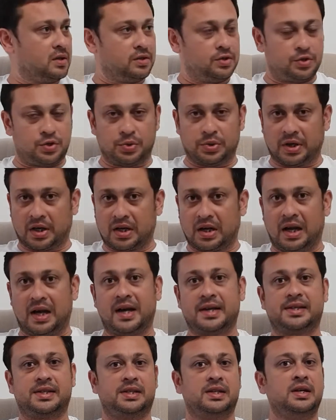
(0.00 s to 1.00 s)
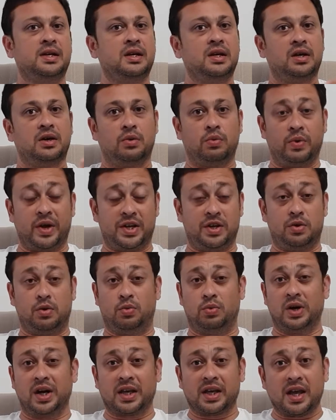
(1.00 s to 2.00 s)
Through the class, when you're
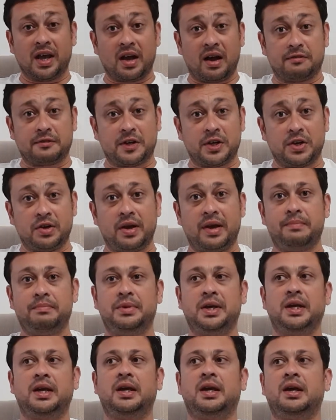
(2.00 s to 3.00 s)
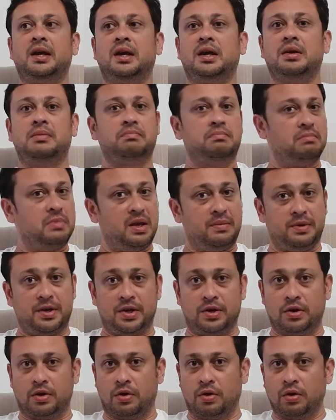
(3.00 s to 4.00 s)
working after your MBA, maybe
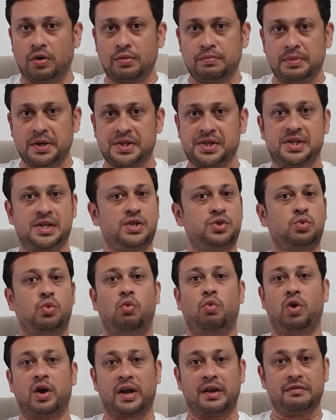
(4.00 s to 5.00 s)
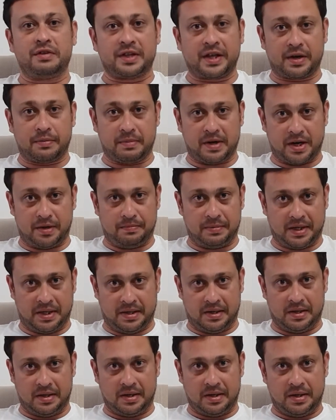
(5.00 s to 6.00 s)
in your own business, whatever that might be.
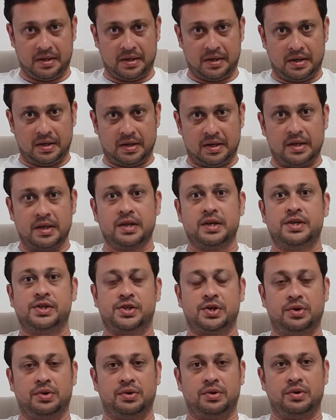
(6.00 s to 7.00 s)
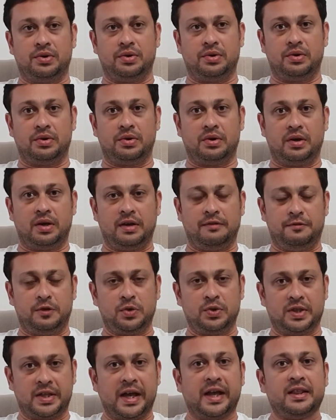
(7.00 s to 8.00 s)
So if
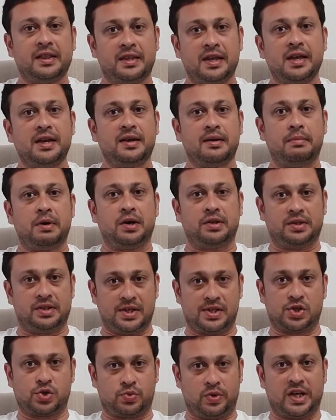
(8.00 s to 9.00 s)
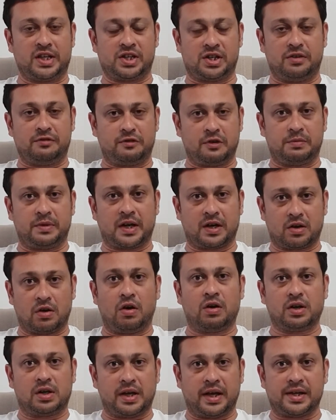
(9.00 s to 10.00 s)
you then think about this question from that
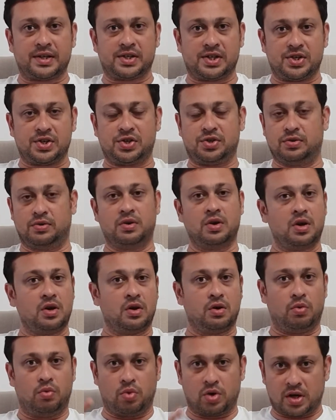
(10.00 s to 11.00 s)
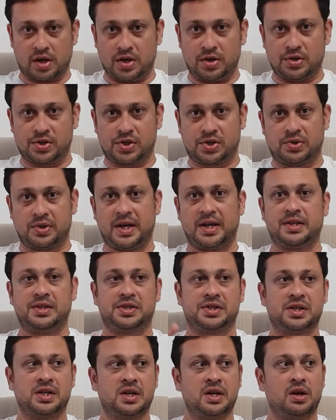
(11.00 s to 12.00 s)
context as to what are your
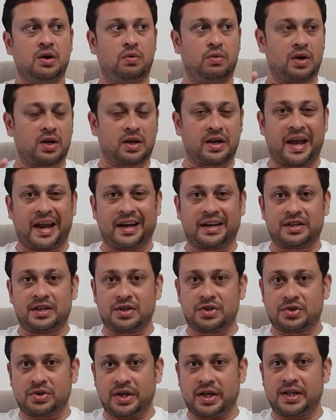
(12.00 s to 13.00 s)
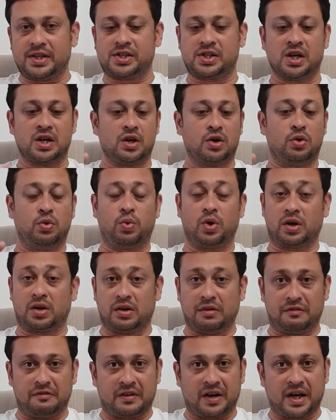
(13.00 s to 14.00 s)
strengths, what character traits, what
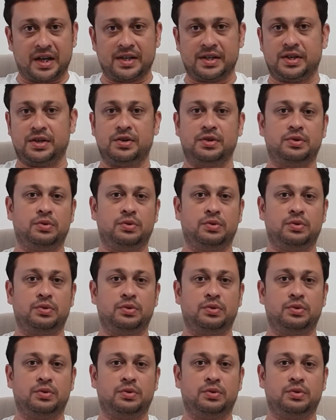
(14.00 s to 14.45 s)
defines